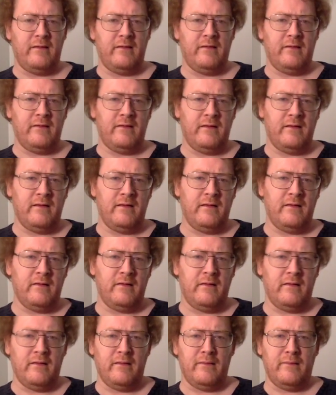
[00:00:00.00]
in, in
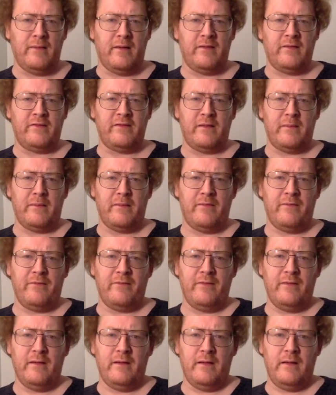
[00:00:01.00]
um, on some of